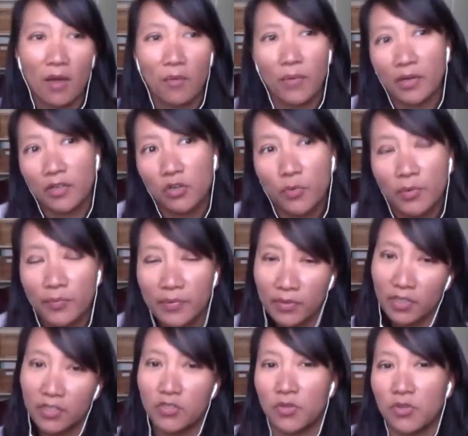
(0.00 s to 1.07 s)
we're
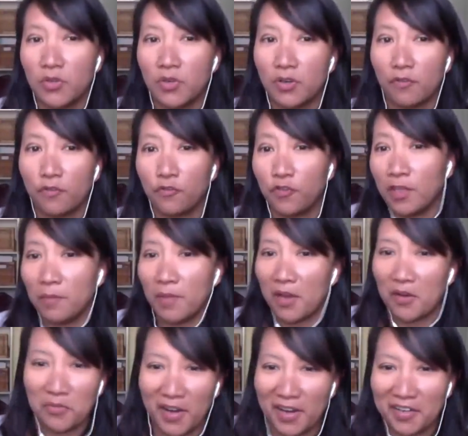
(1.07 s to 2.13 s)
going to do a unit of
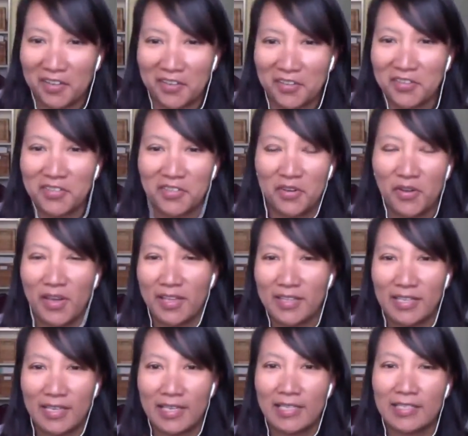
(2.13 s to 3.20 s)
female writers?
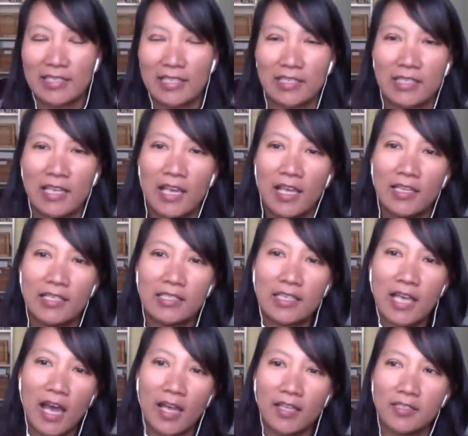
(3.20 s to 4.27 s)
Like it's this
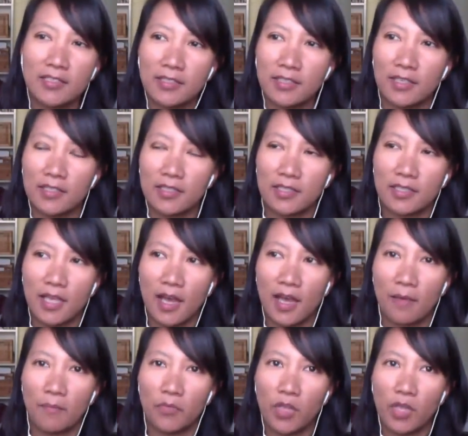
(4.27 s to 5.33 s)
constant.
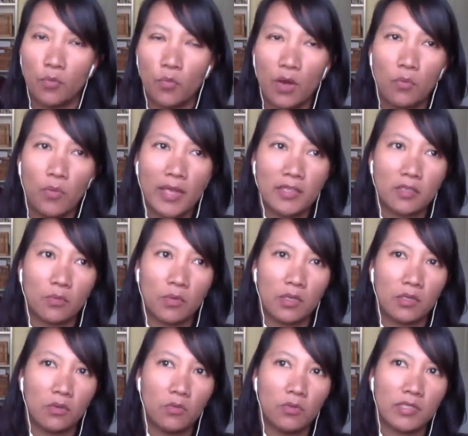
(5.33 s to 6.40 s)
In what ways are we
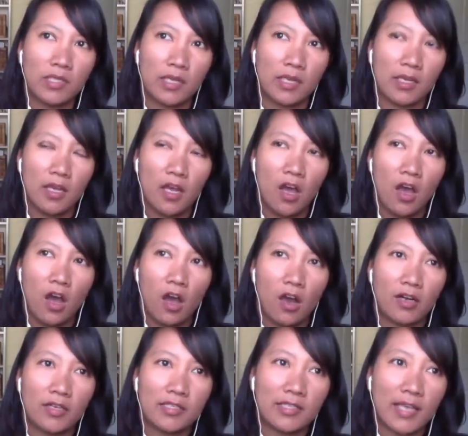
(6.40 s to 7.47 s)
using
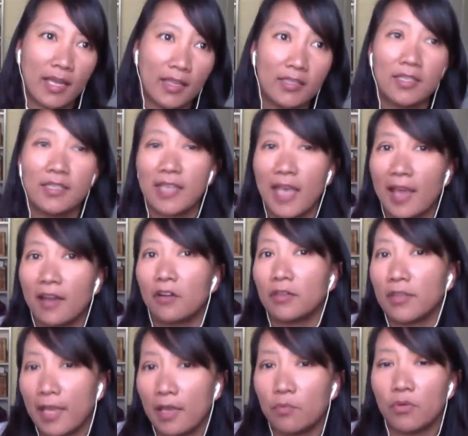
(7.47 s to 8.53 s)
our silences and our
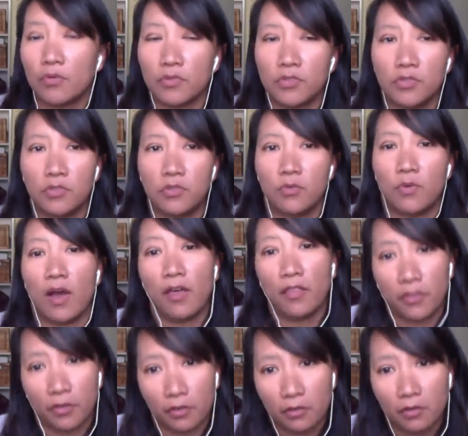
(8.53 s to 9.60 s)
labels to
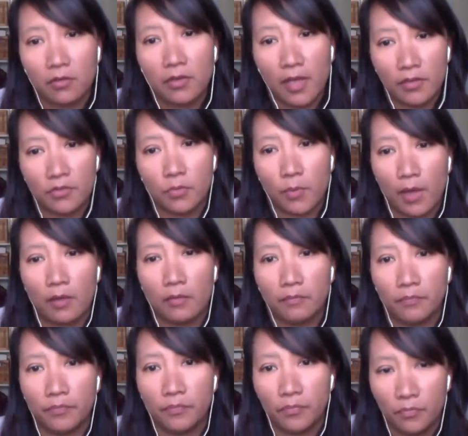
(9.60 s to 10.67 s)
other as well,
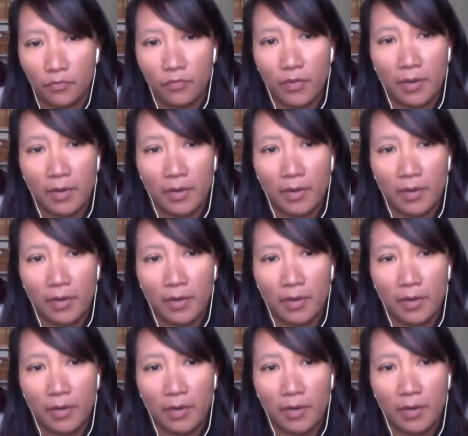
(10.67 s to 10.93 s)
right?